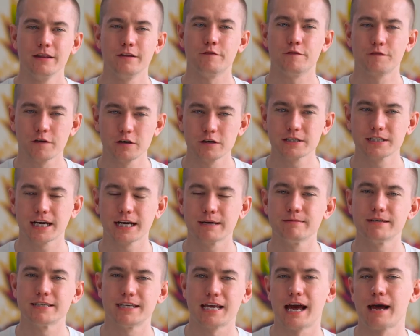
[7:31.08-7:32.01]
The first
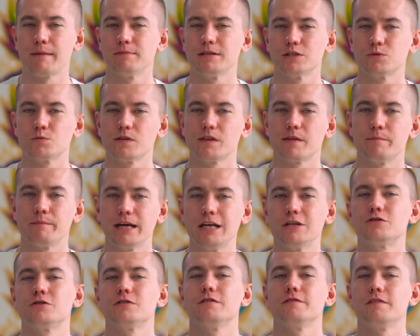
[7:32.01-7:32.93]
time this happens with the
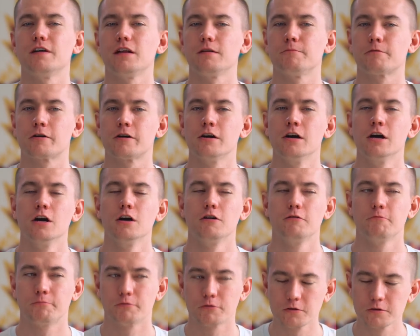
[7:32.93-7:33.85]
major developer
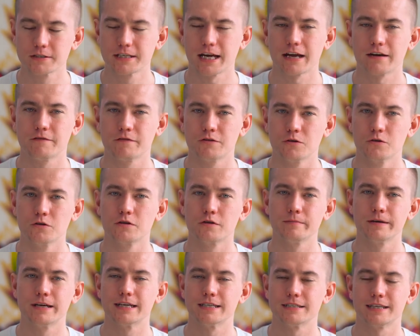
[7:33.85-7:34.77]
who pulls out of Google
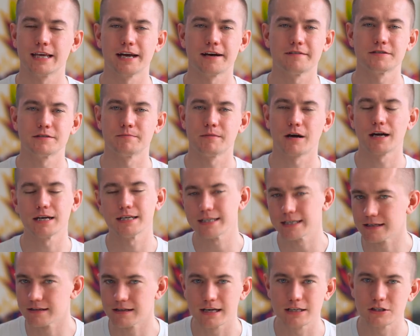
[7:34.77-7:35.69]
because they have some
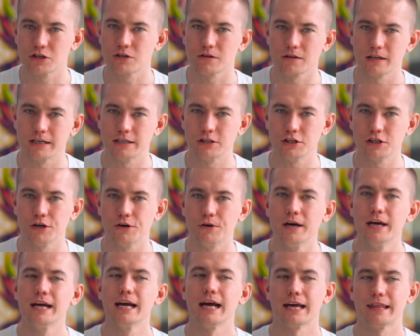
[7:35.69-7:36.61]
ideological issue
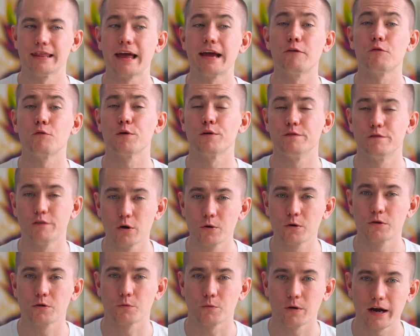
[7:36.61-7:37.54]
and they
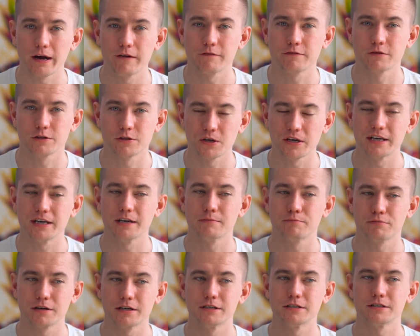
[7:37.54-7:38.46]
revoke the right for Stadia
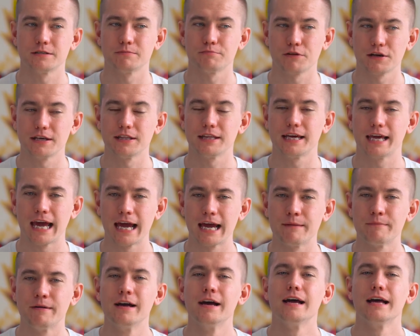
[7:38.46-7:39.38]
players to play the
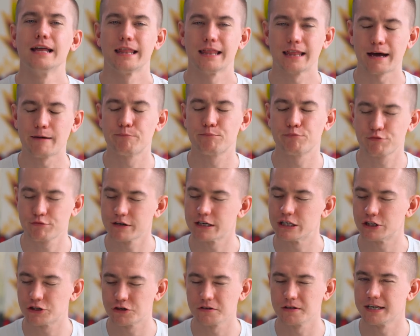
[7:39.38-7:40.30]
game, I'm
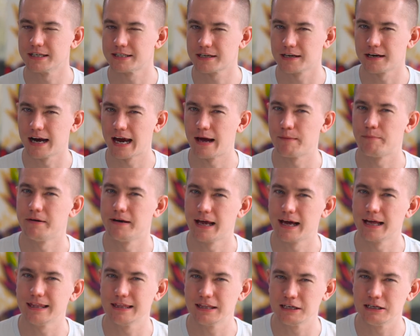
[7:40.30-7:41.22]
pretty sure that's gonna happen
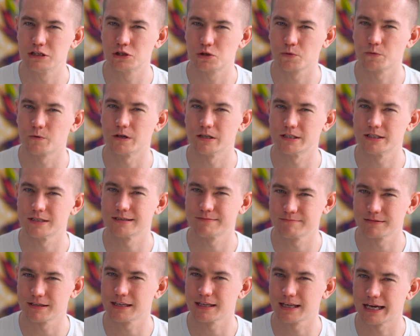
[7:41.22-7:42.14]
at least once.
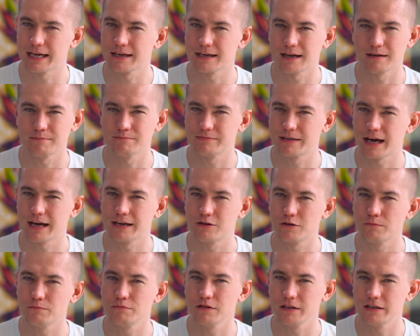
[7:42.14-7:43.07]
I'm like, I'm, I
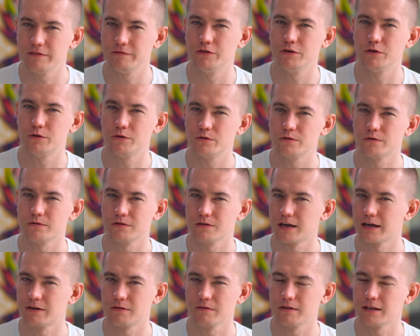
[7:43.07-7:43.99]
do not believe you, Google.
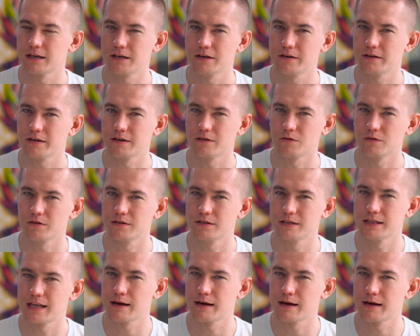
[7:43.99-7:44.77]
I don't think you can hold to